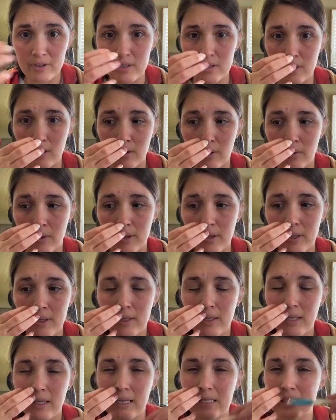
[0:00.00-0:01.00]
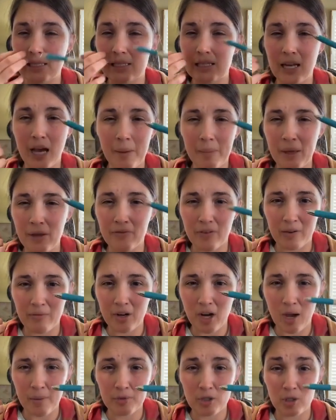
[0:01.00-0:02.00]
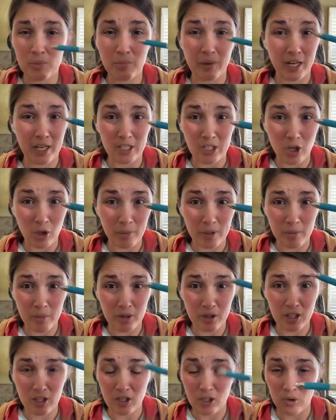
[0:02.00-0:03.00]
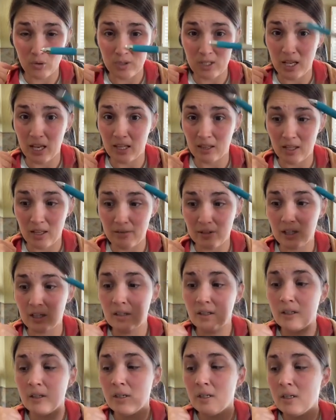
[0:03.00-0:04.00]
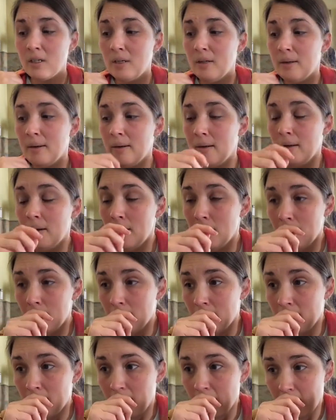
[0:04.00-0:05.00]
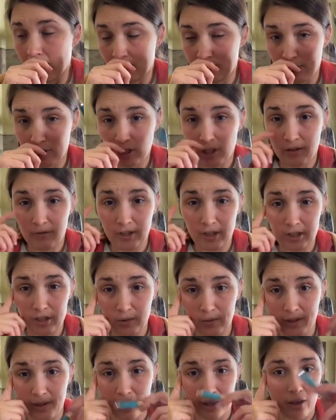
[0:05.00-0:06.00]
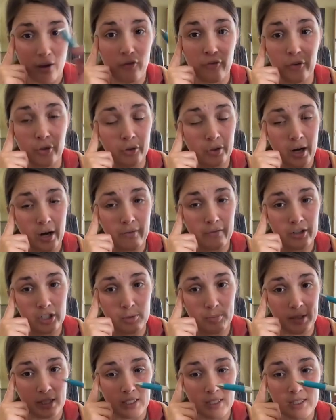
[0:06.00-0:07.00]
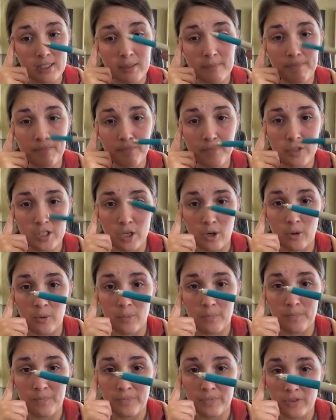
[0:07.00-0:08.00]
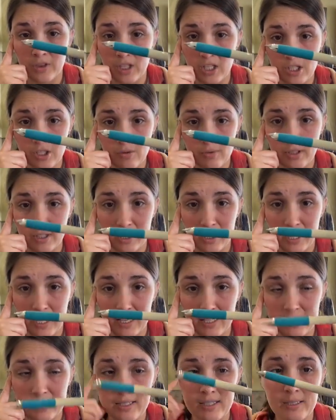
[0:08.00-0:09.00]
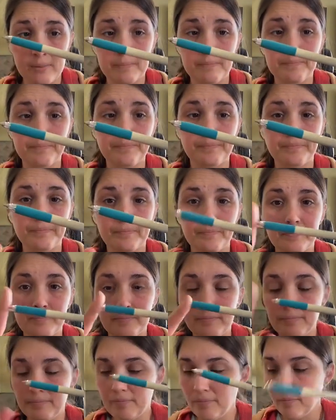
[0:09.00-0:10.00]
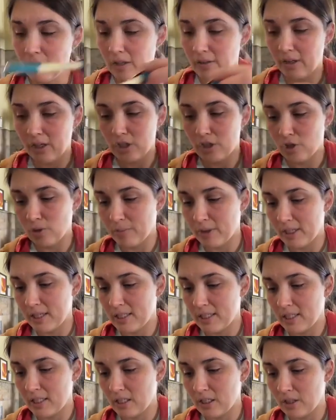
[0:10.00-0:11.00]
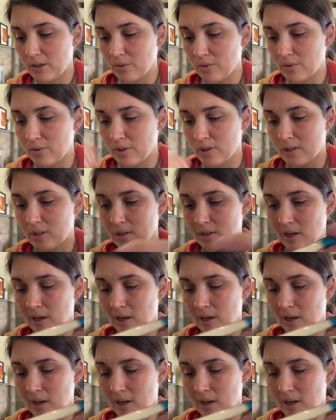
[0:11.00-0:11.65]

So it's not my favorite option, but I know people that use it and love it, especially if they're doing like a full coverage piece. So these are really nice. They're super easy to use.